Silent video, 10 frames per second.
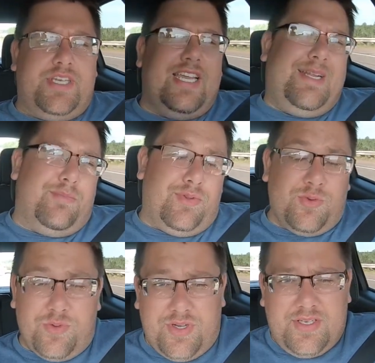I had a
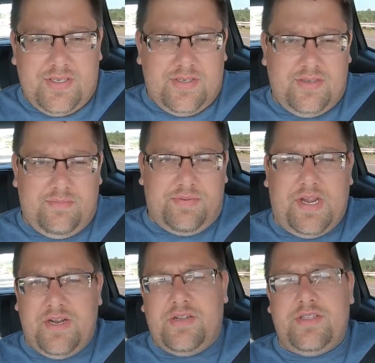blue one
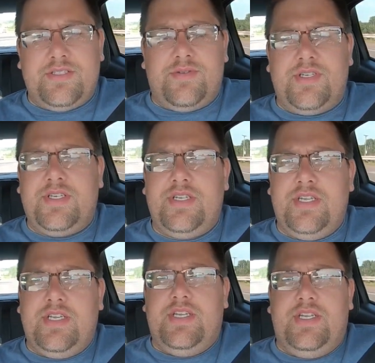prior to this one
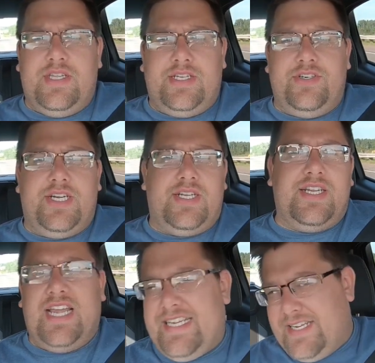that I traded
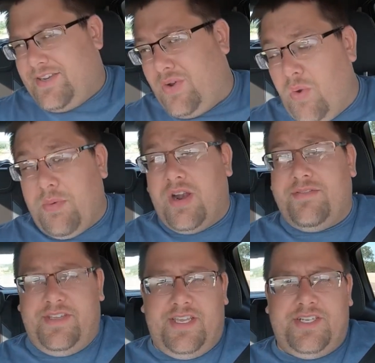in. I did no
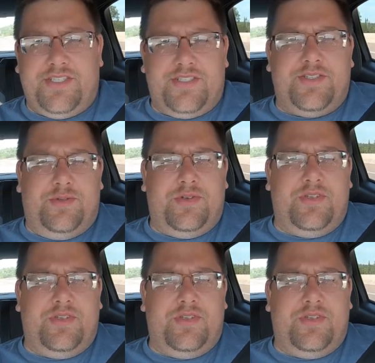modifications to.